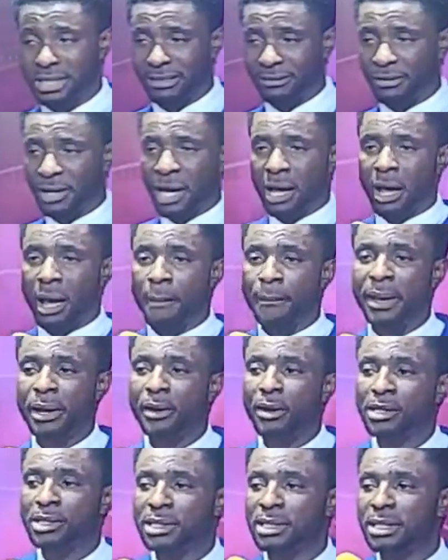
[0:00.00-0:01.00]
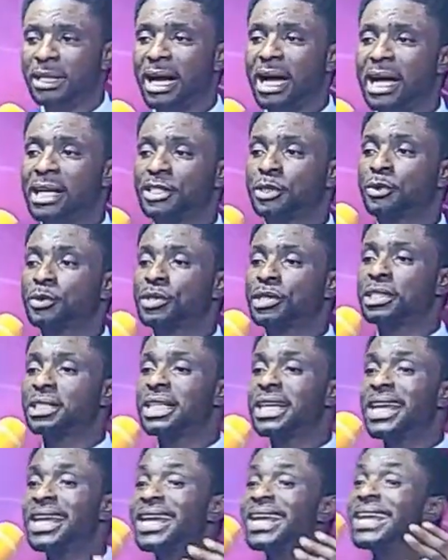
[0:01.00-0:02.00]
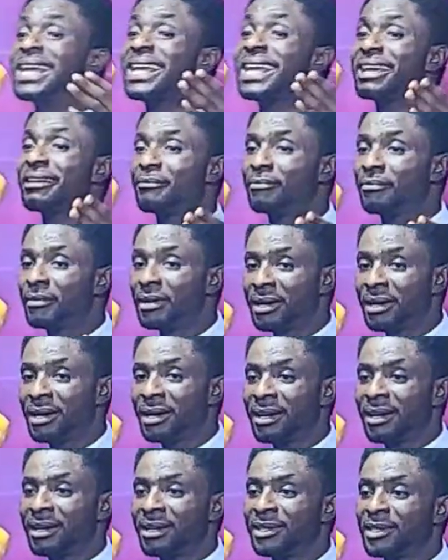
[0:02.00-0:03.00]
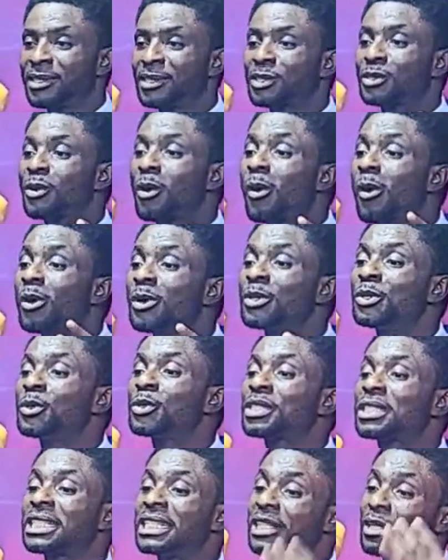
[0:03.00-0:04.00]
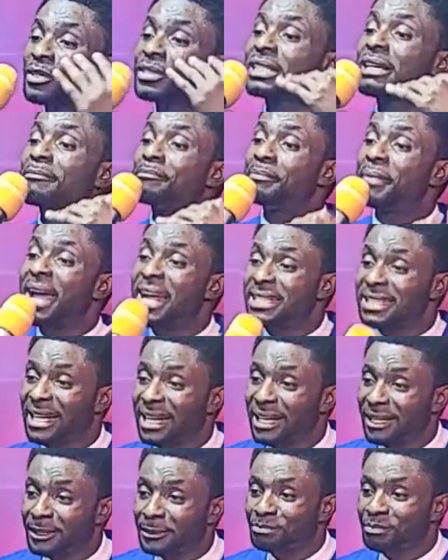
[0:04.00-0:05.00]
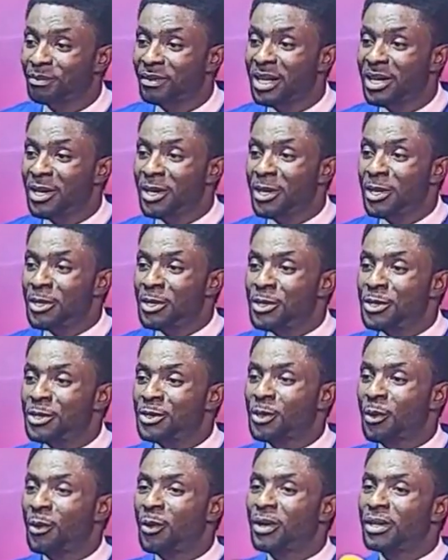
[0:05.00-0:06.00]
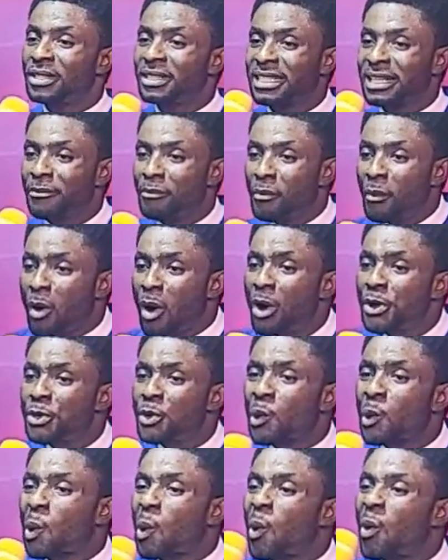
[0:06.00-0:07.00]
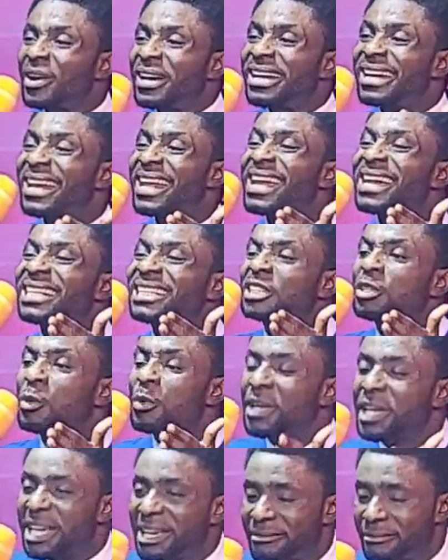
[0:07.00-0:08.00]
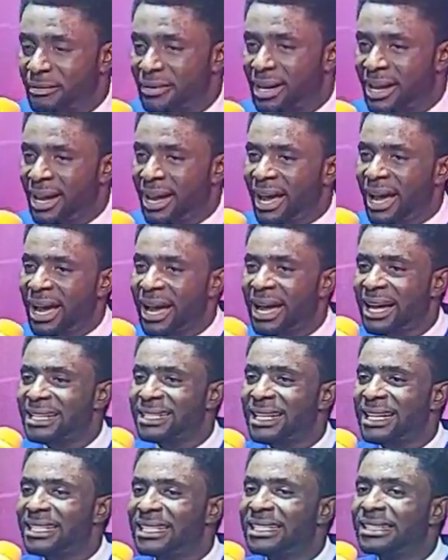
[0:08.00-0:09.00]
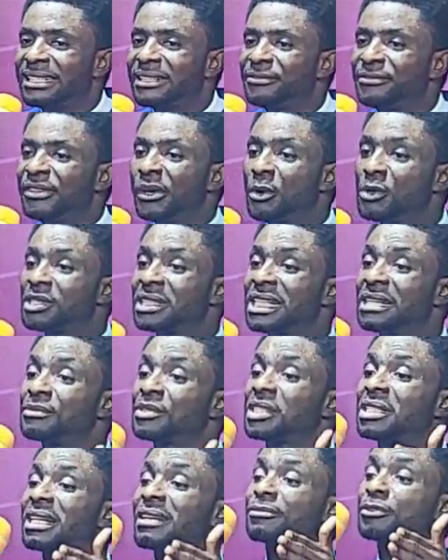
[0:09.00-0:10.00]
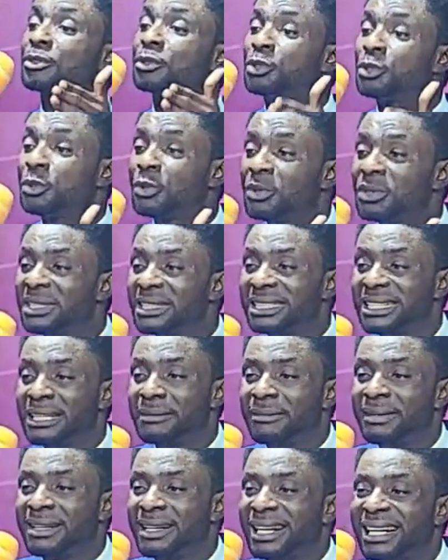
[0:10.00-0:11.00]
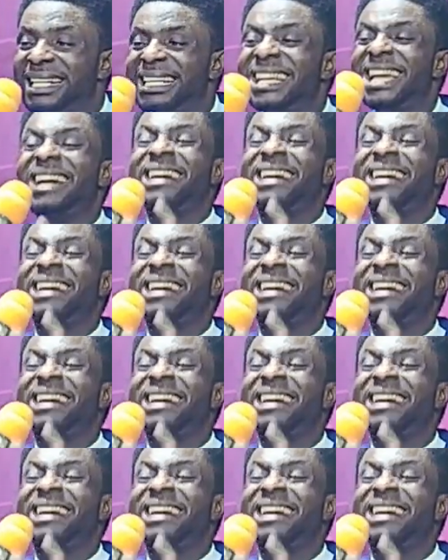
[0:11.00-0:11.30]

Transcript: of yourself because as you see him so you see yourself better so the more you connect to him and then he reveals himself to you the